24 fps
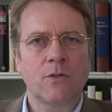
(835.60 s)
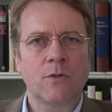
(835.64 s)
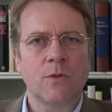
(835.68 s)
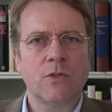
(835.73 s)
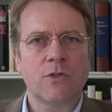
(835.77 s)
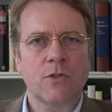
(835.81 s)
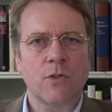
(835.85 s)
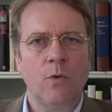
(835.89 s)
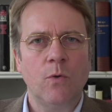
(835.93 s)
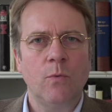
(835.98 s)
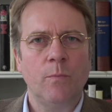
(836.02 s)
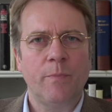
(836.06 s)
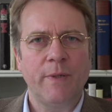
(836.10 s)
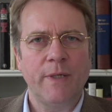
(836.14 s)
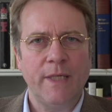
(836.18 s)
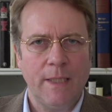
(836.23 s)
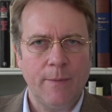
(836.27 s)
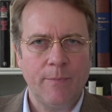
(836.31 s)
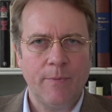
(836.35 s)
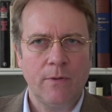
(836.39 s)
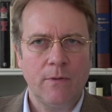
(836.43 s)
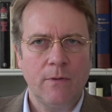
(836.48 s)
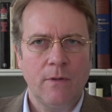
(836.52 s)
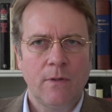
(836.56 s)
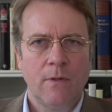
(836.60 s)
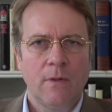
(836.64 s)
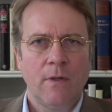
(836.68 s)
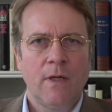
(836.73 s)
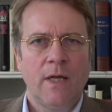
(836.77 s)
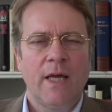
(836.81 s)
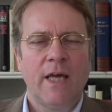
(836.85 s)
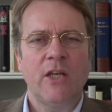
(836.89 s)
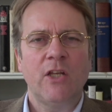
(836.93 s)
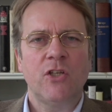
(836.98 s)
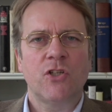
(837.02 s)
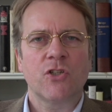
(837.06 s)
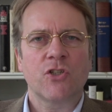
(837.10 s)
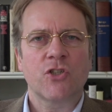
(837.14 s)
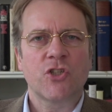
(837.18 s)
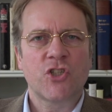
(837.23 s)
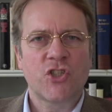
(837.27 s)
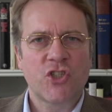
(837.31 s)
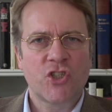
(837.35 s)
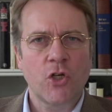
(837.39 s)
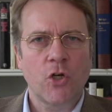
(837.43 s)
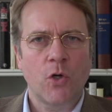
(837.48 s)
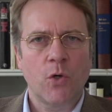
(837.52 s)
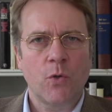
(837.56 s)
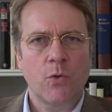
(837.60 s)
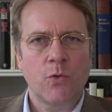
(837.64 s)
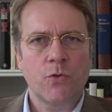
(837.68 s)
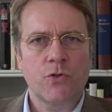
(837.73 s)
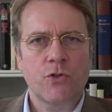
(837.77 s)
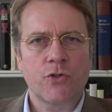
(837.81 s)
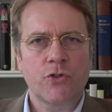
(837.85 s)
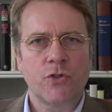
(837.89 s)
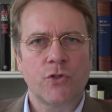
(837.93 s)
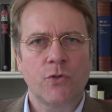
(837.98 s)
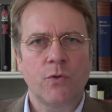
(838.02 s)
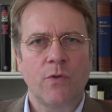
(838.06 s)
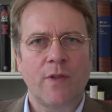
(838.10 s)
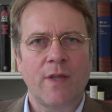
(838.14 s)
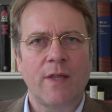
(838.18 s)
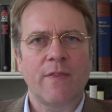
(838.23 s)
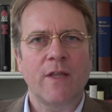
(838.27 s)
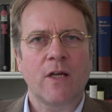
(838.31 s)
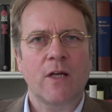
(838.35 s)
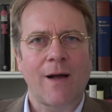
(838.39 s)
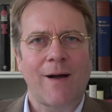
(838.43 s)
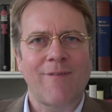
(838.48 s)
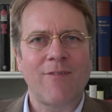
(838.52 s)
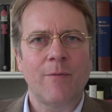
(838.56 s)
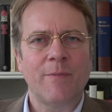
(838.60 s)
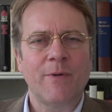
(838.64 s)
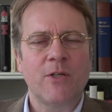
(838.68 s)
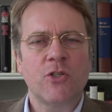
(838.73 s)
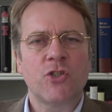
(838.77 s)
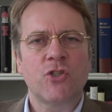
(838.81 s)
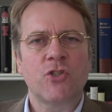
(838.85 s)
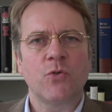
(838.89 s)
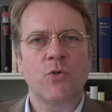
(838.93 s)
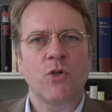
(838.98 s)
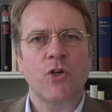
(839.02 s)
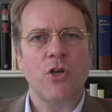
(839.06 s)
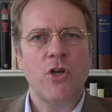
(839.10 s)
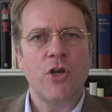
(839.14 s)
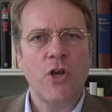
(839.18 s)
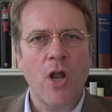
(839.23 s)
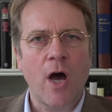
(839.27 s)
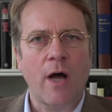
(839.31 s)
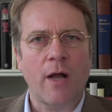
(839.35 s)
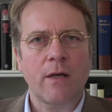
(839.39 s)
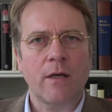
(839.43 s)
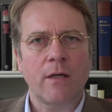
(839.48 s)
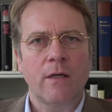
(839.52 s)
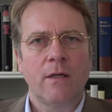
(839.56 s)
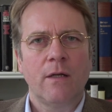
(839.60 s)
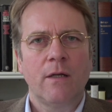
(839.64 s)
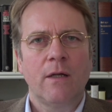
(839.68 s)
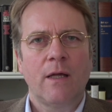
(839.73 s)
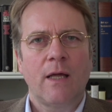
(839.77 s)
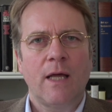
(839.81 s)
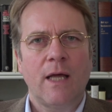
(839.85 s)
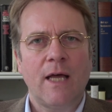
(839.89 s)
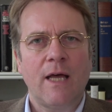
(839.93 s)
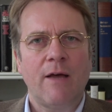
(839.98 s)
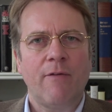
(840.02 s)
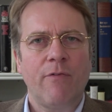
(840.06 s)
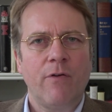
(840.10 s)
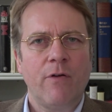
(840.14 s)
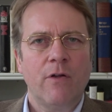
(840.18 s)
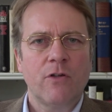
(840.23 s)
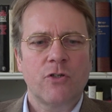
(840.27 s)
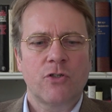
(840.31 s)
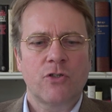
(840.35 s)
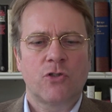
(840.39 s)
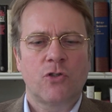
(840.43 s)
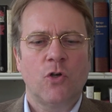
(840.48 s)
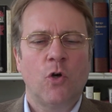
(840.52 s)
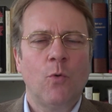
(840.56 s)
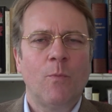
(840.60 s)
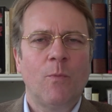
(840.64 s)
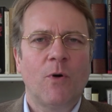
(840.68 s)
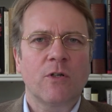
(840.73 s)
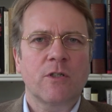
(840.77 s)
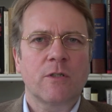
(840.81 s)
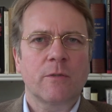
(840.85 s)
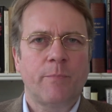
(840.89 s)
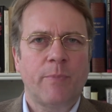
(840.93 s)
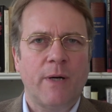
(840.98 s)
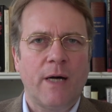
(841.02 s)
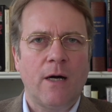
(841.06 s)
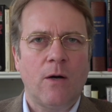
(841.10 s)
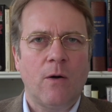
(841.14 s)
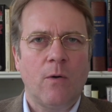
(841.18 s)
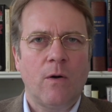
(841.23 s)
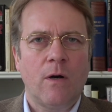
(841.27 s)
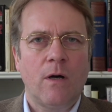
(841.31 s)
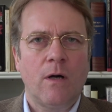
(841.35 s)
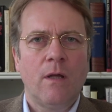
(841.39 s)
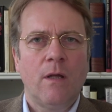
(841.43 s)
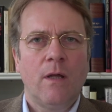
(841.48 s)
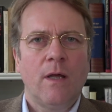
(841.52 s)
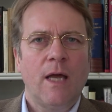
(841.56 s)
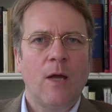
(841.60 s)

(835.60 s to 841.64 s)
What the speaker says: its own people. And it just shows you that the government should not have so much power,